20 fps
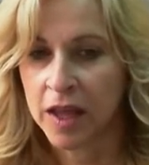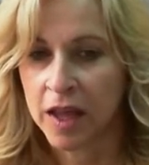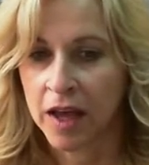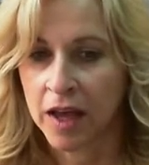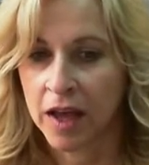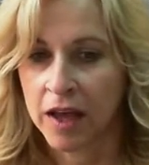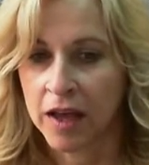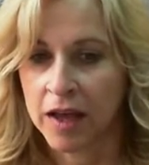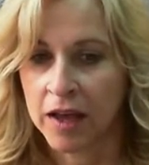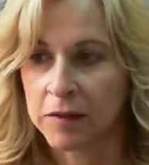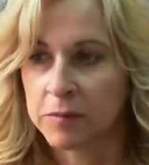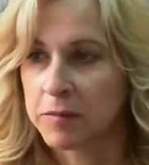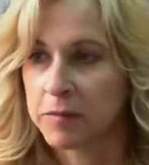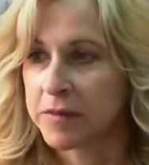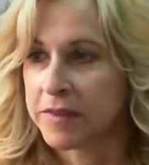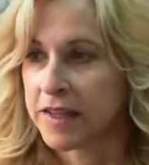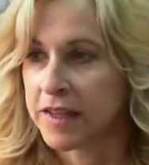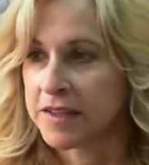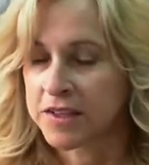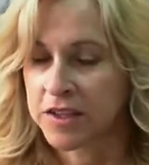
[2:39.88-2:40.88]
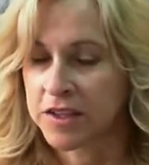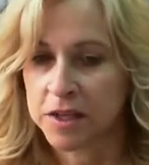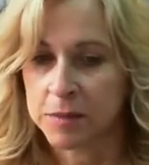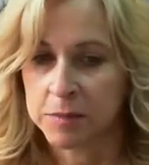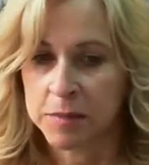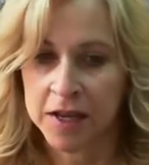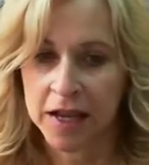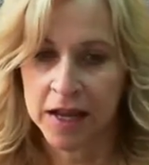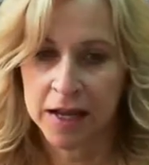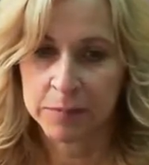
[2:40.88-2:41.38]
Um, that's going to
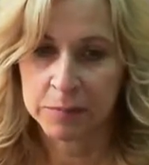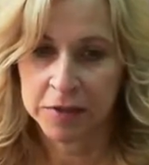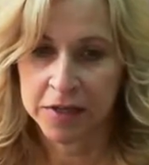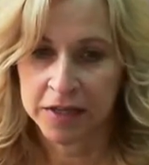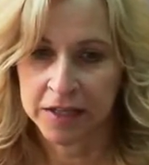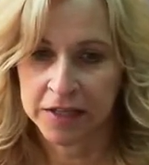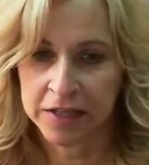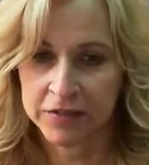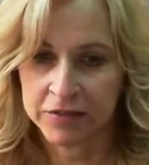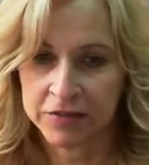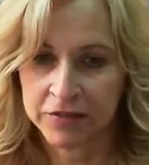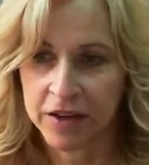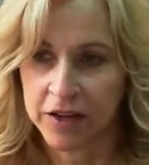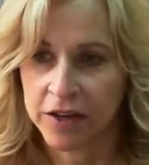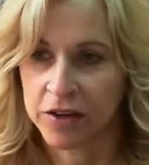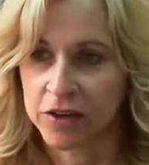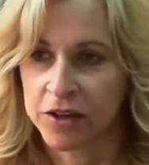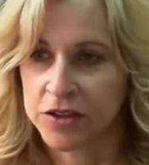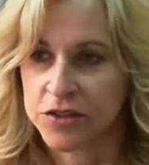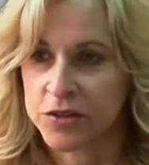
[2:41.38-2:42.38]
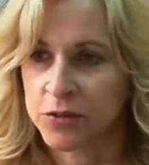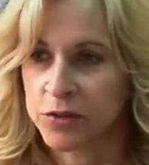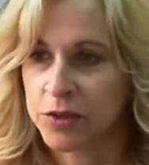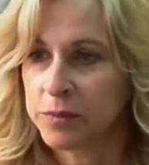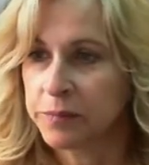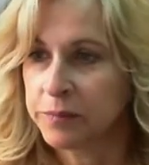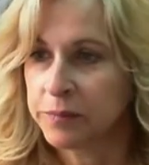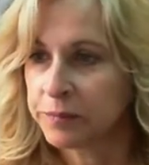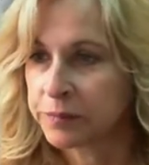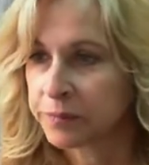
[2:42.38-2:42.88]
be happening in the Fine Arts
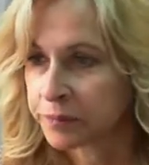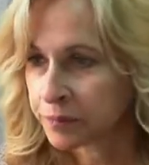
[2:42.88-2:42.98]
Room.